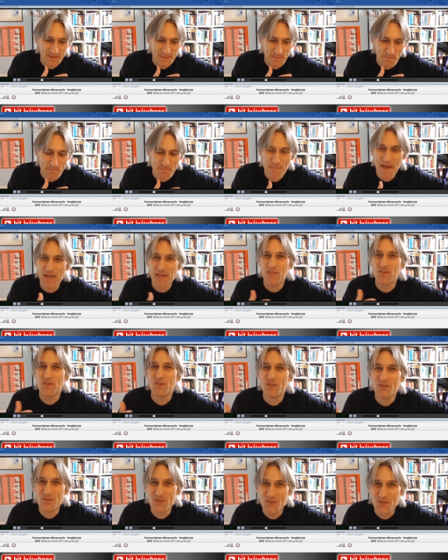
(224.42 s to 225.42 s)

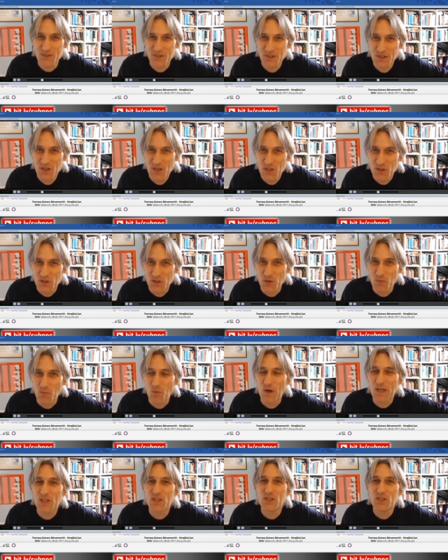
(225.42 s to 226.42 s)
methods that
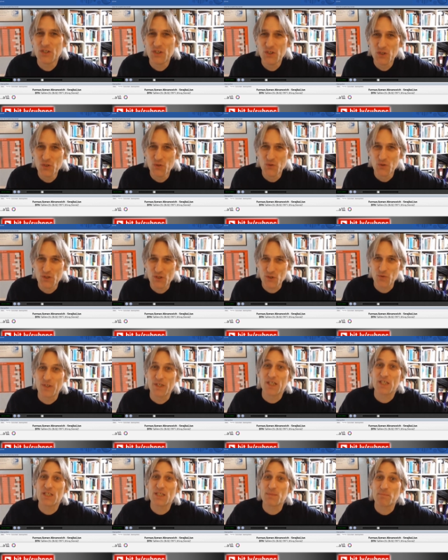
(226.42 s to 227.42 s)
one can use to
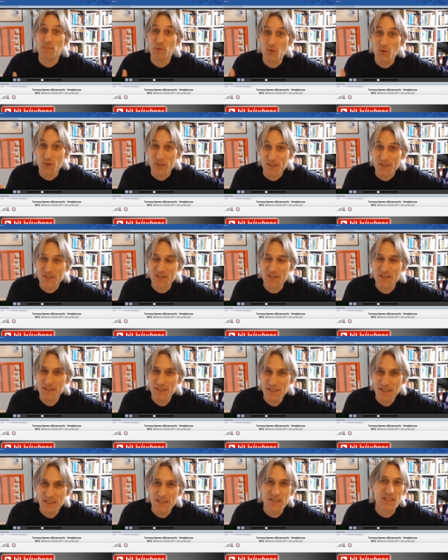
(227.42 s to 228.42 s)
exploit
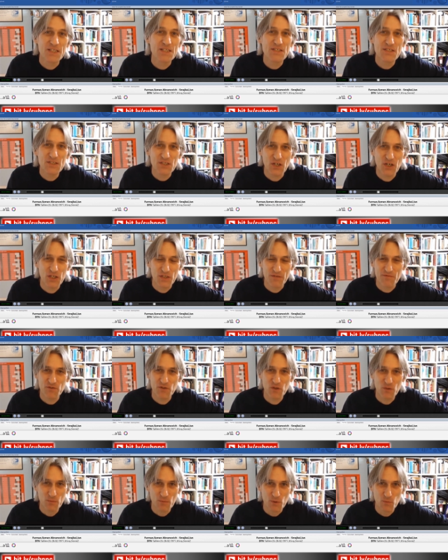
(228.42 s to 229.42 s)
these kind of
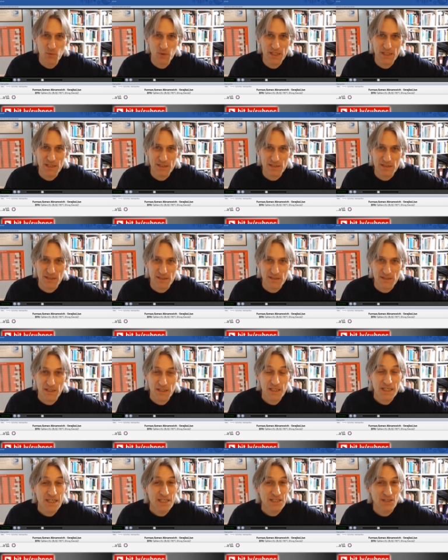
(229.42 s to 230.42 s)
human weaknesses.
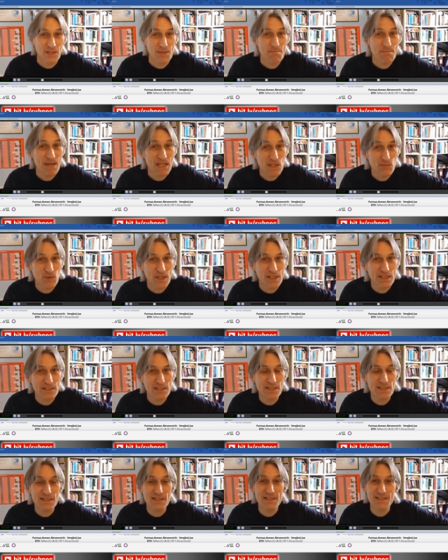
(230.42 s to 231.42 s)
So in many ways,
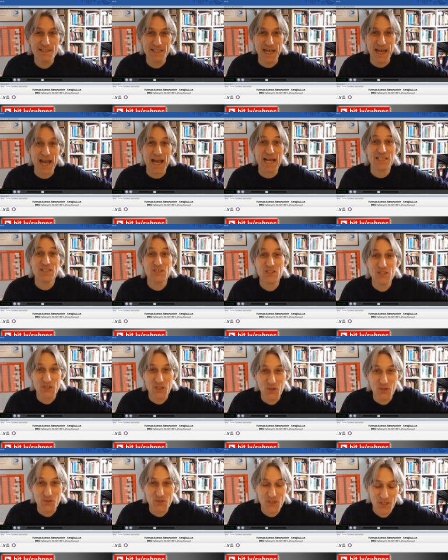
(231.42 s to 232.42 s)
this is an
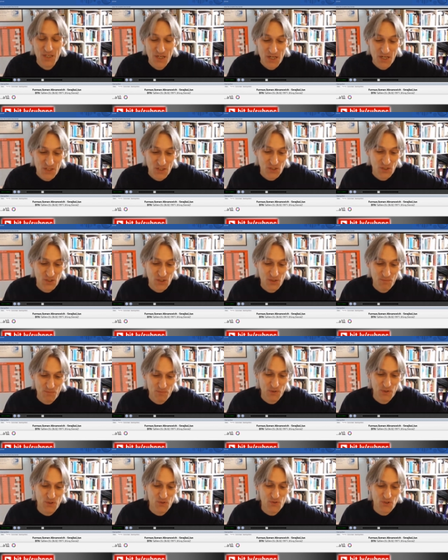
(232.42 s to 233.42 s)
antidote to
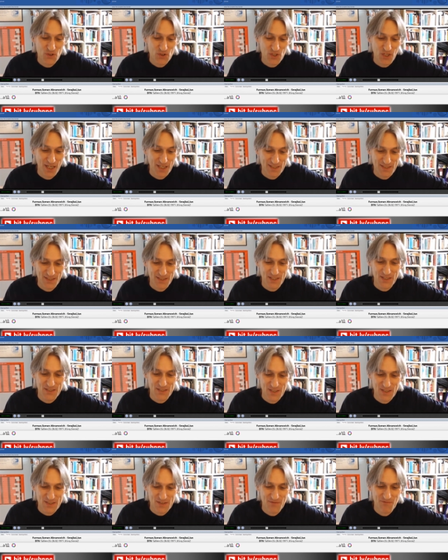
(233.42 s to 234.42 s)
computer chess. And
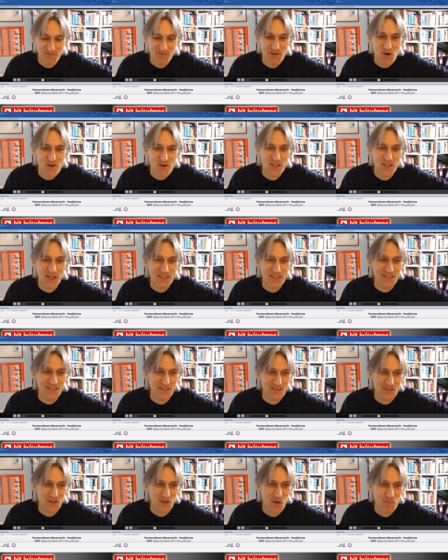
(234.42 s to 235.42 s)
there's a very nice
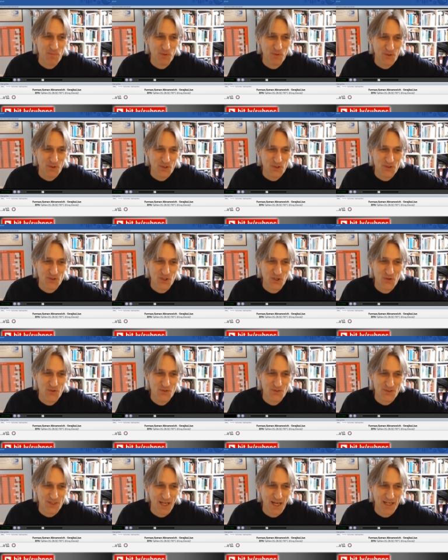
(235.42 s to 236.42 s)
example that
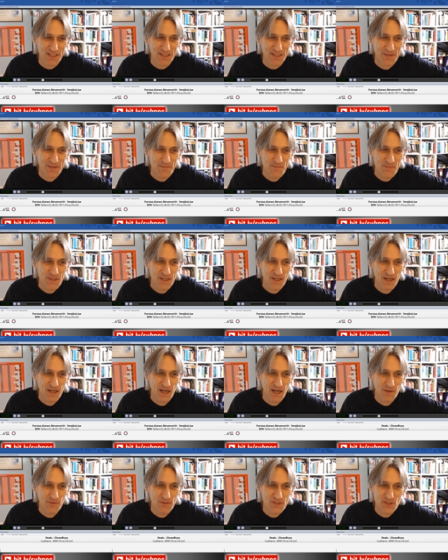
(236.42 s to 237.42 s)
shows that.
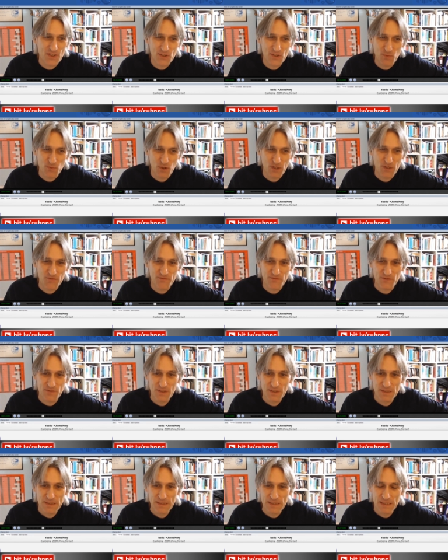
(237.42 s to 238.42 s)
Uh, this is one of
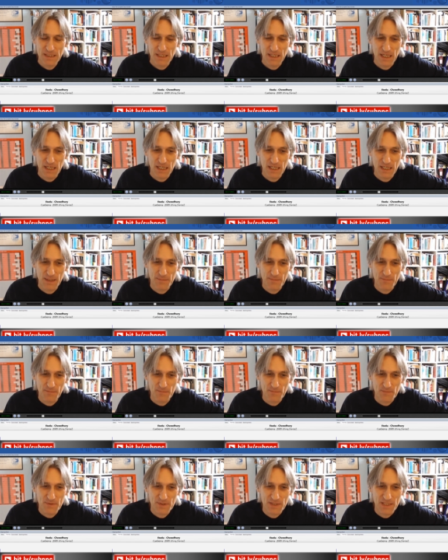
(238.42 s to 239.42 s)

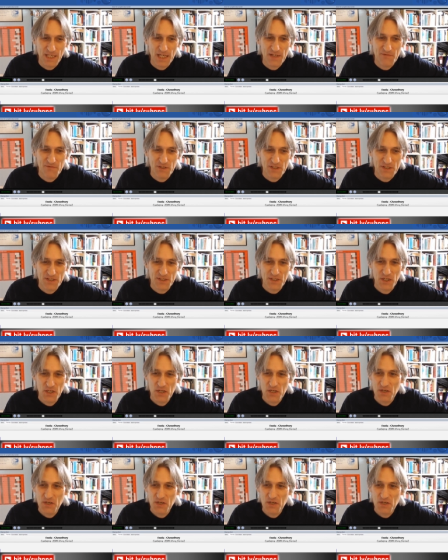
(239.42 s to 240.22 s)
um, David's